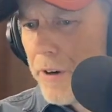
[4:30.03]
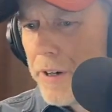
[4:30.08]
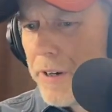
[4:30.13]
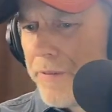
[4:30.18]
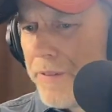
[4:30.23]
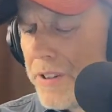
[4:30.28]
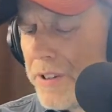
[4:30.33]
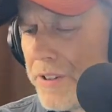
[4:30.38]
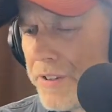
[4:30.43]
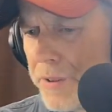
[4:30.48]

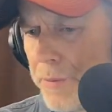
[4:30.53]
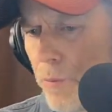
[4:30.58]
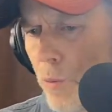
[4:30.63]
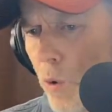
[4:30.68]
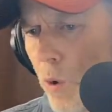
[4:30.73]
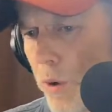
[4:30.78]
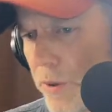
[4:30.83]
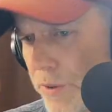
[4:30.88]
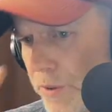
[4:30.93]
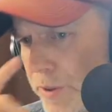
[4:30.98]
enough into some
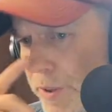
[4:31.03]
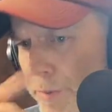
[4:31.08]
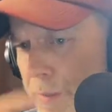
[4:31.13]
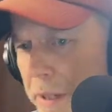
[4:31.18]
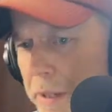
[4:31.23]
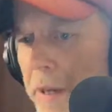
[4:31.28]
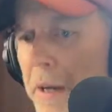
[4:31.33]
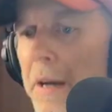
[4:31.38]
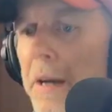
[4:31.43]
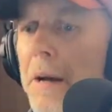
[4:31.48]
wars or
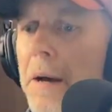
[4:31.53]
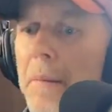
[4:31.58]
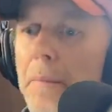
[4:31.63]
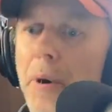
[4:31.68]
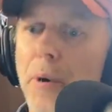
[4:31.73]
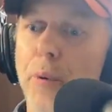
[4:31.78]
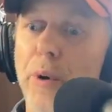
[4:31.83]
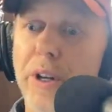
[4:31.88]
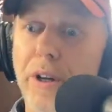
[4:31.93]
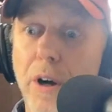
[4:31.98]
something.
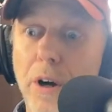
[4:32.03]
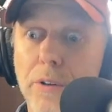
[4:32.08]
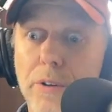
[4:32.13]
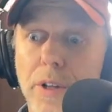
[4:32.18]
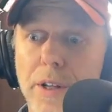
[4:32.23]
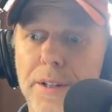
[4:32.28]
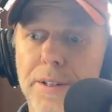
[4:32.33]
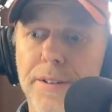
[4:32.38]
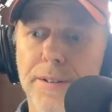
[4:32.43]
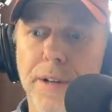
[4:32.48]
But
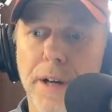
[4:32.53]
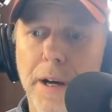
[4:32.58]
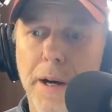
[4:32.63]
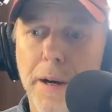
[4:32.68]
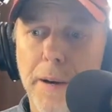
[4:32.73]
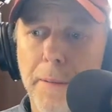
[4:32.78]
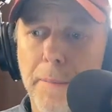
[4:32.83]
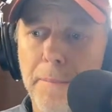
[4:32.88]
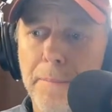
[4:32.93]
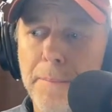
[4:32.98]
regardless,
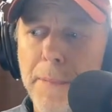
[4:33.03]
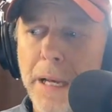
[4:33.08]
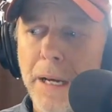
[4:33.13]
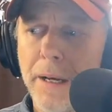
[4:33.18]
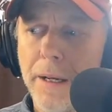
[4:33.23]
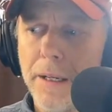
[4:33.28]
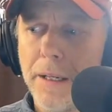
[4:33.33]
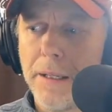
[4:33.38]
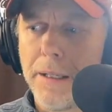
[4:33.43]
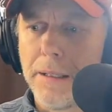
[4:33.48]
um,
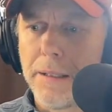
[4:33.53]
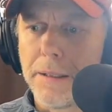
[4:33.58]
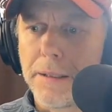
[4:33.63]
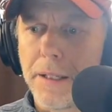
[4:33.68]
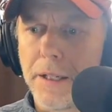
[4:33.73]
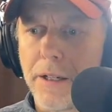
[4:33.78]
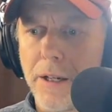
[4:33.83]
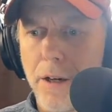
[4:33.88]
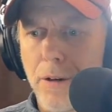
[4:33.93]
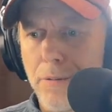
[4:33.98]

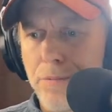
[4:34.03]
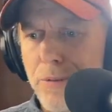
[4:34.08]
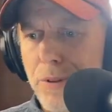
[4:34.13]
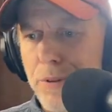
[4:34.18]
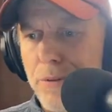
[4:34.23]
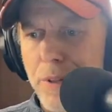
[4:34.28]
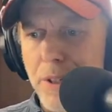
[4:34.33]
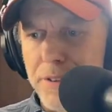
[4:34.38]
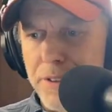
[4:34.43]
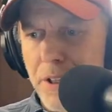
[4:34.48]
you know,
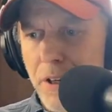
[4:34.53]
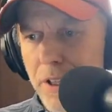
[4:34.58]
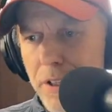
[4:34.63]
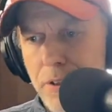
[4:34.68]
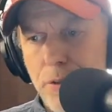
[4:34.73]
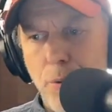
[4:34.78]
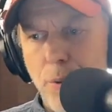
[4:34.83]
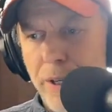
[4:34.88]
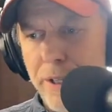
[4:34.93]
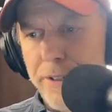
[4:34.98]
let's call it
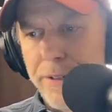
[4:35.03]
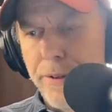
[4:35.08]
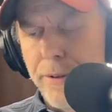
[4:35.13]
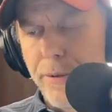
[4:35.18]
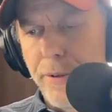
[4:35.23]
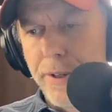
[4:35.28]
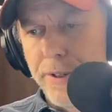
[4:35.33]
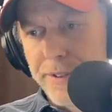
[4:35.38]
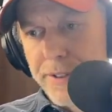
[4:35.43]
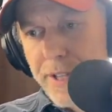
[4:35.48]
22
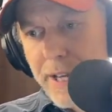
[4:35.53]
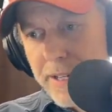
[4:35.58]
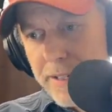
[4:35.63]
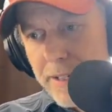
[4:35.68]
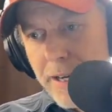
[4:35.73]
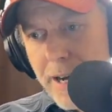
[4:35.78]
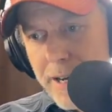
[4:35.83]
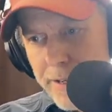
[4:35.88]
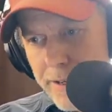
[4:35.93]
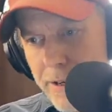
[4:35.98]
because that
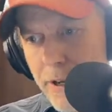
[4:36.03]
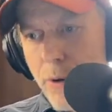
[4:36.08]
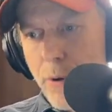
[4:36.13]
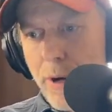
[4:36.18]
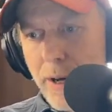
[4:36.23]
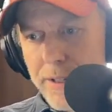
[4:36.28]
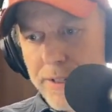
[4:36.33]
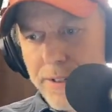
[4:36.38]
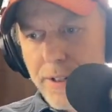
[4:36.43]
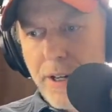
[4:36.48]
I know
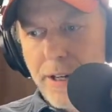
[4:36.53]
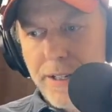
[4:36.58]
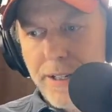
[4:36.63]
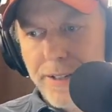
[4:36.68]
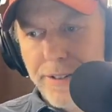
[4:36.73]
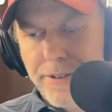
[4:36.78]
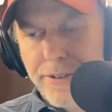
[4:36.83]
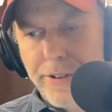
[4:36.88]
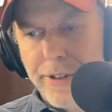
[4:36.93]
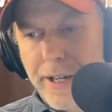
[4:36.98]
I saw it
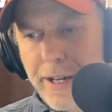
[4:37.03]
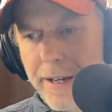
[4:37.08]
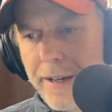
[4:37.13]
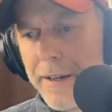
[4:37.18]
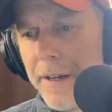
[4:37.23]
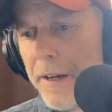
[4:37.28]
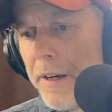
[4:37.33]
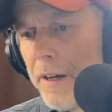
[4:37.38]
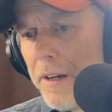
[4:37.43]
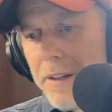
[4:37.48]
yesterday.
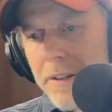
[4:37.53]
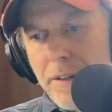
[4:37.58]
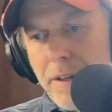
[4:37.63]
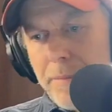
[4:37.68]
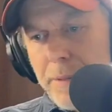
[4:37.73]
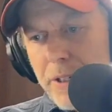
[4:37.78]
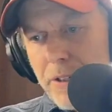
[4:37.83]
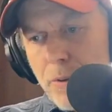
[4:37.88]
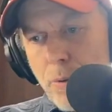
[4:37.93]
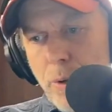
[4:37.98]
I
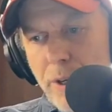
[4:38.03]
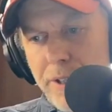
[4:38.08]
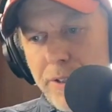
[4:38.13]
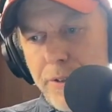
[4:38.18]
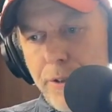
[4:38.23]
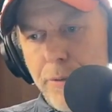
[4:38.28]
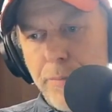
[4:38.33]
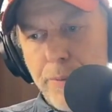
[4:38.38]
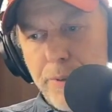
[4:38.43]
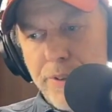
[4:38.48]
mean,
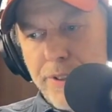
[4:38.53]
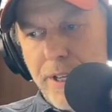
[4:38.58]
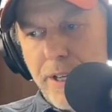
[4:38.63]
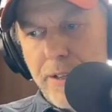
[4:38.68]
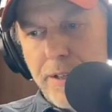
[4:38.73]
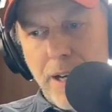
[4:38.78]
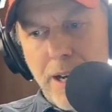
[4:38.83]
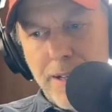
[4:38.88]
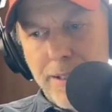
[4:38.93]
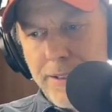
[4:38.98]

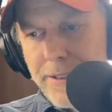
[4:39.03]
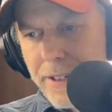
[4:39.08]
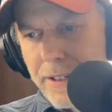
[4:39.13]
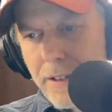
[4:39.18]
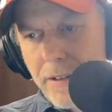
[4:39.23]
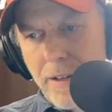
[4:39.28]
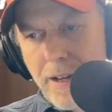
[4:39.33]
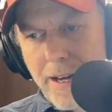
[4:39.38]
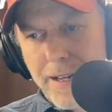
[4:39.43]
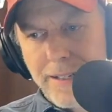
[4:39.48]
22% on a
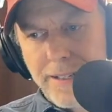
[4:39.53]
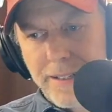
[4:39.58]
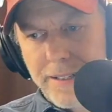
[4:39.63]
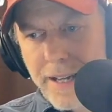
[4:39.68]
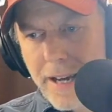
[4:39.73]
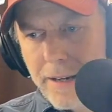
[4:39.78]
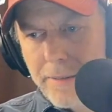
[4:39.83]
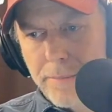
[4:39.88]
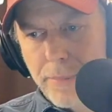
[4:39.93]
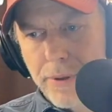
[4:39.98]
decline to
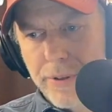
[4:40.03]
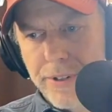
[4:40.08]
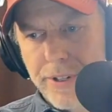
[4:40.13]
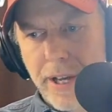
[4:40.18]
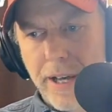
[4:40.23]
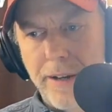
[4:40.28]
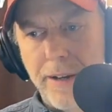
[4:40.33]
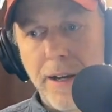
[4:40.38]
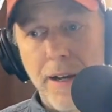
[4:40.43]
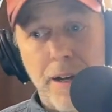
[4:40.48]

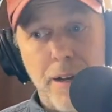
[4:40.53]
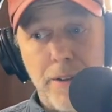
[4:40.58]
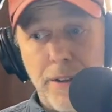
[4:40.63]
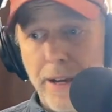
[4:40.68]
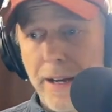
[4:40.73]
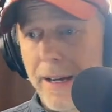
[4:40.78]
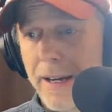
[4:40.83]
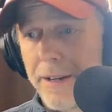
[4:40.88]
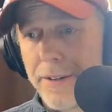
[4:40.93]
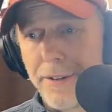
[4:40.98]
10%.
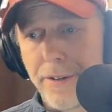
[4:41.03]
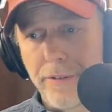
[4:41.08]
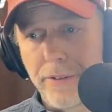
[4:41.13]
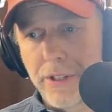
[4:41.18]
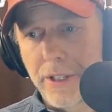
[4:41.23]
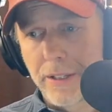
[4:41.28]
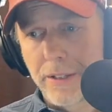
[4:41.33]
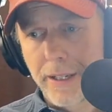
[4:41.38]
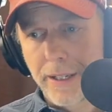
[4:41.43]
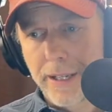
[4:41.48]
They got to do
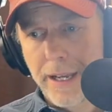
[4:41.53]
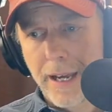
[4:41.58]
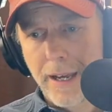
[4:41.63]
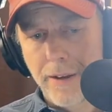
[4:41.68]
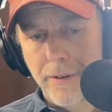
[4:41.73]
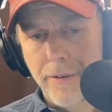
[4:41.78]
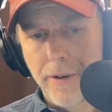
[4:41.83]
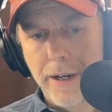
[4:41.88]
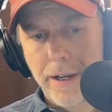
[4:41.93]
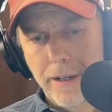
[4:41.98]
everything they
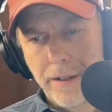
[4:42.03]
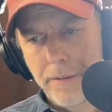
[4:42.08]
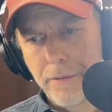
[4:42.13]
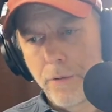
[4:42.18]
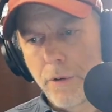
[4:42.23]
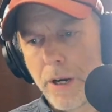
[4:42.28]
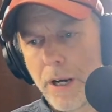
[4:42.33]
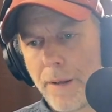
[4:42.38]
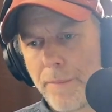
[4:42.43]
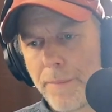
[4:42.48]
can, right?
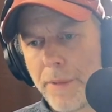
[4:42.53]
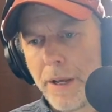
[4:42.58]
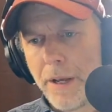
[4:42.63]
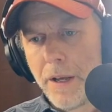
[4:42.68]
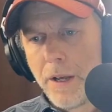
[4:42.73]
Well,